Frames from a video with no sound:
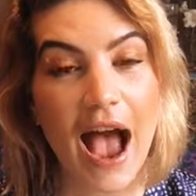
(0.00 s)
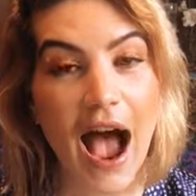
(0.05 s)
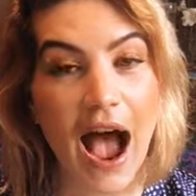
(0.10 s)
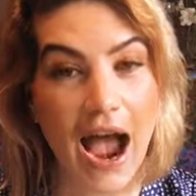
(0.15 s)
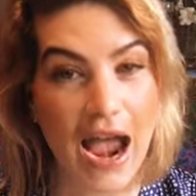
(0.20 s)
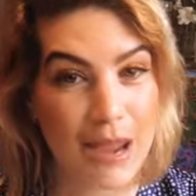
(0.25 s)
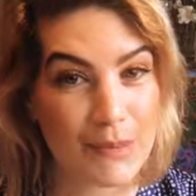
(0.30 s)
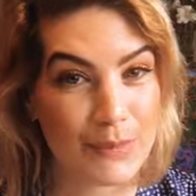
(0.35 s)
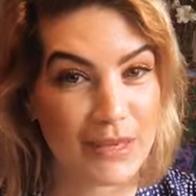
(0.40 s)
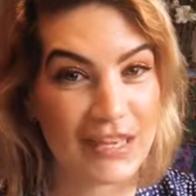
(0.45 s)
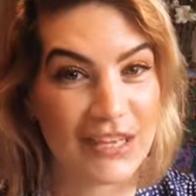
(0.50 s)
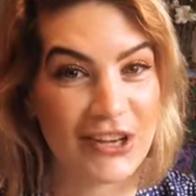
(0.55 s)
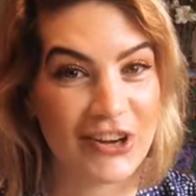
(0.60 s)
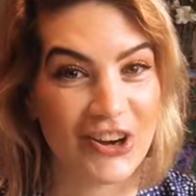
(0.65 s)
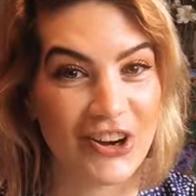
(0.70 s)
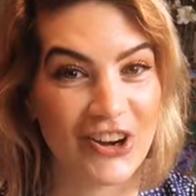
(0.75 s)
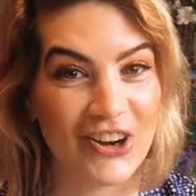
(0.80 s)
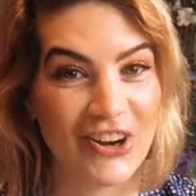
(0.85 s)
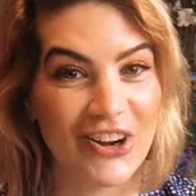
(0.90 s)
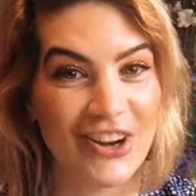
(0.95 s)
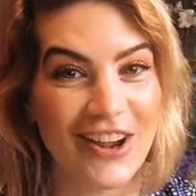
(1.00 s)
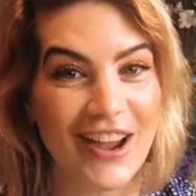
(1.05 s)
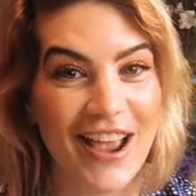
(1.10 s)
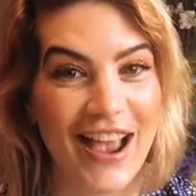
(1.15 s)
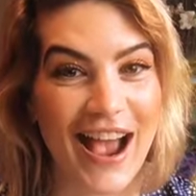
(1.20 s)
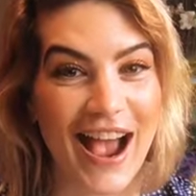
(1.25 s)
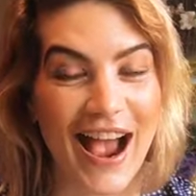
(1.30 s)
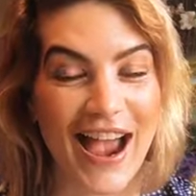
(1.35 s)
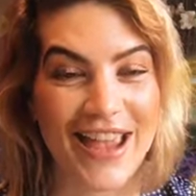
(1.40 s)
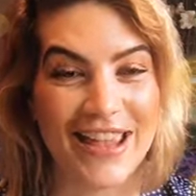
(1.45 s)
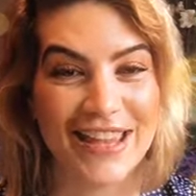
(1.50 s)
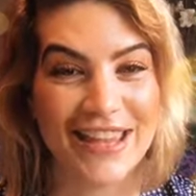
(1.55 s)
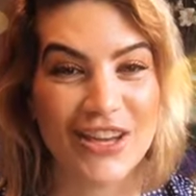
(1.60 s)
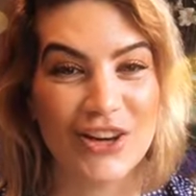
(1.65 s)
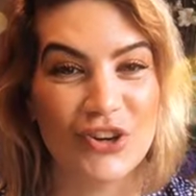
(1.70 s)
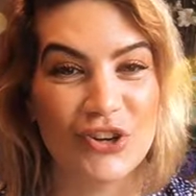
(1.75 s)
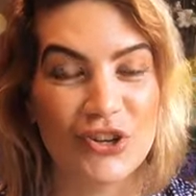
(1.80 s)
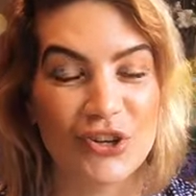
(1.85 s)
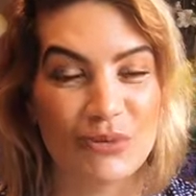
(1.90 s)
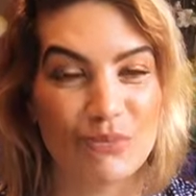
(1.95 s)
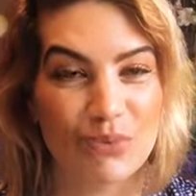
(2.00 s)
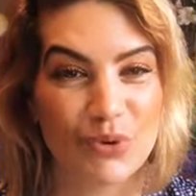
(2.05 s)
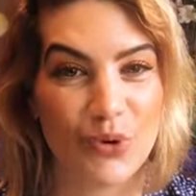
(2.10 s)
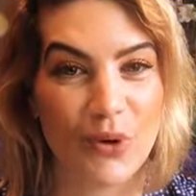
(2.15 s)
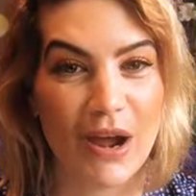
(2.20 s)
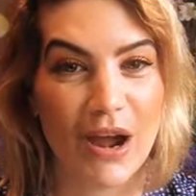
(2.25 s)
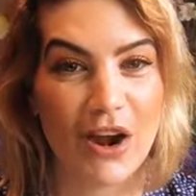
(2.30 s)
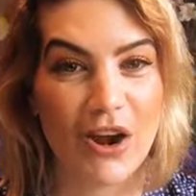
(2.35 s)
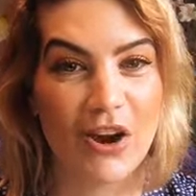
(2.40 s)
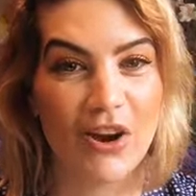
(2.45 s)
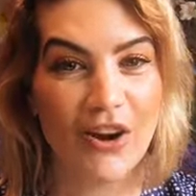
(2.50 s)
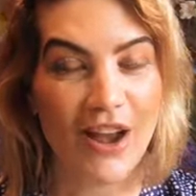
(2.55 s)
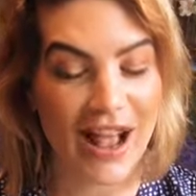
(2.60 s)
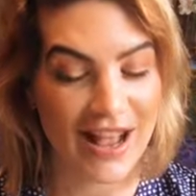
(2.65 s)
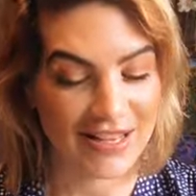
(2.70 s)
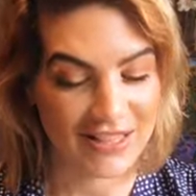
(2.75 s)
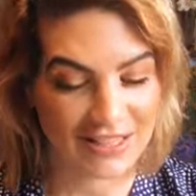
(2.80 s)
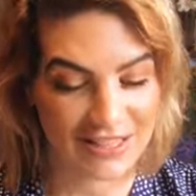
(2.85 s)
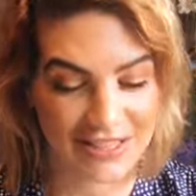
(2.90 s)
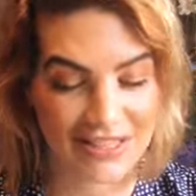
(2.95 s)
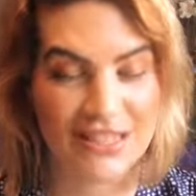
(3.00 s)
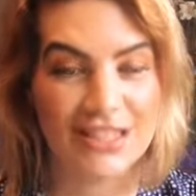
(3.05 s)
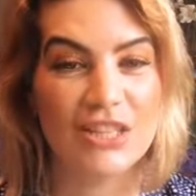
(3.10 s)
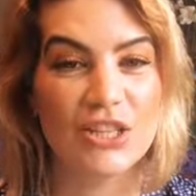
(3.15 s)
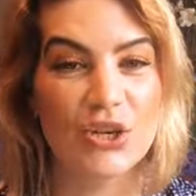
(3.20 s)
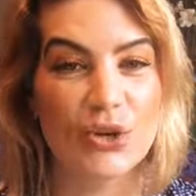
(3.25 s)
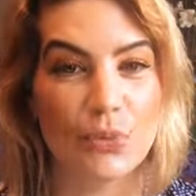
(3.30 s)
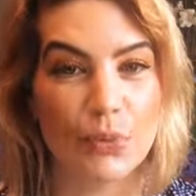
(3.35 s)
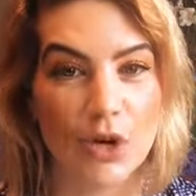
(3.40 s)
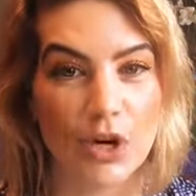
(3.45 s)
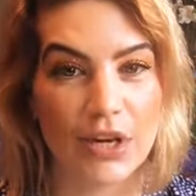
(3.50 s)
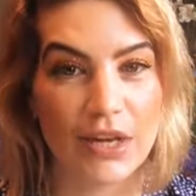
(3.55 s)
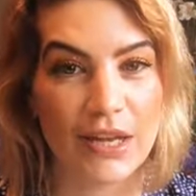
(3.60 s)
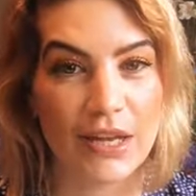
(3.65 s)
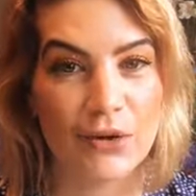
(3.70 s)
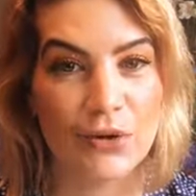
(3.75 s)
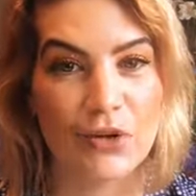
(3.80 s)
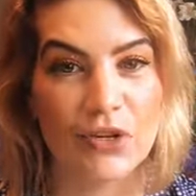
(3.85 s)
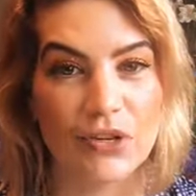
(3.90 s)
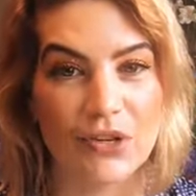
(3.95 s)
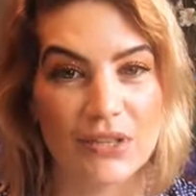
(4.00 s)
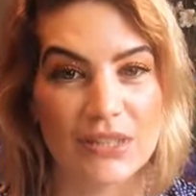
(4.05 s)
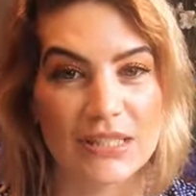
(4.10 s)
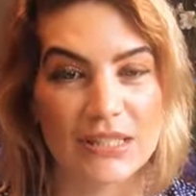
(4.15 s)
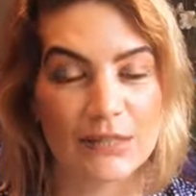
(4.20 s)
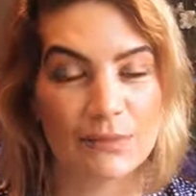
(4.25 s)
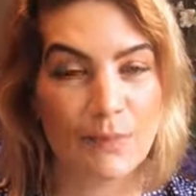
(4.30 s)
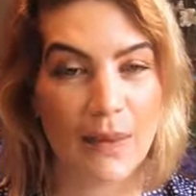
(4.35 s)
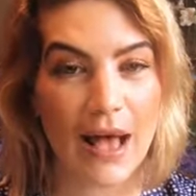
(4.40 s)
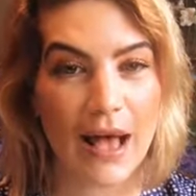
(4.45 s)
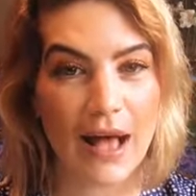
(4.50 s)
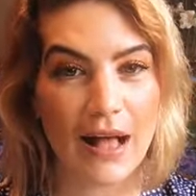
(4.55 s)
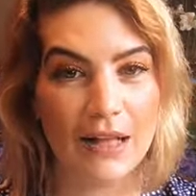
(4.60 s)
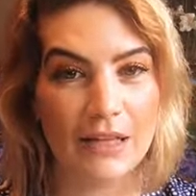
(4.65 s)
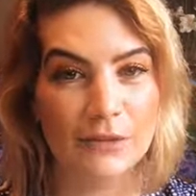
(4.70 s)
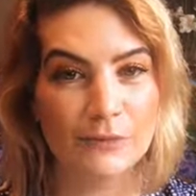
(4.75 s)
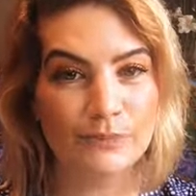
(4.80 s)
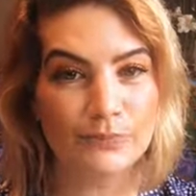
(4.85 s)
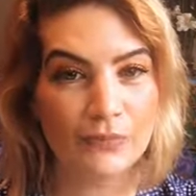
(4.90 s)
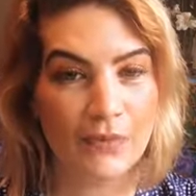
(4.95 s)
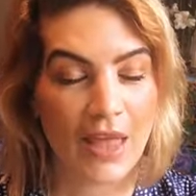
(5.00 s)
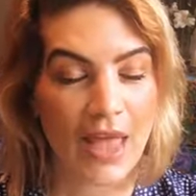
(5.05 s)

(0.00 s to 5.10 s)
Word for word: I'm here, I hear your prayer, I see your working or your spell,